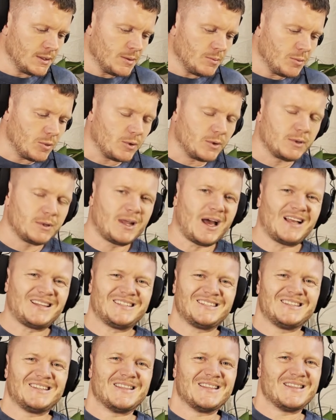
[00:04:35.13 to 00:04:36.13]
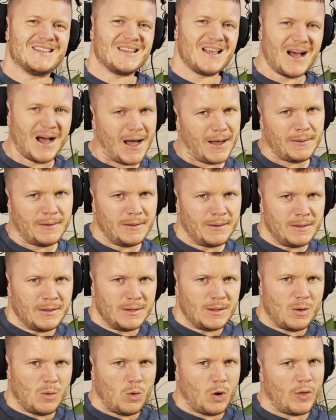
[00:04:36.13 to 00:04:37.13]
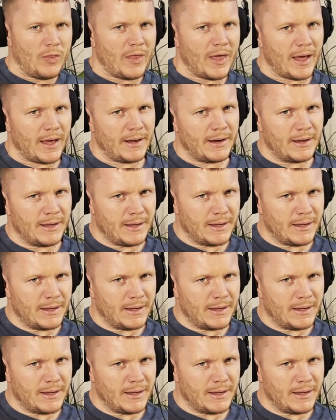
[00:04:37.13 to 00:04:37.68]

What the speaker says: But that's not the one that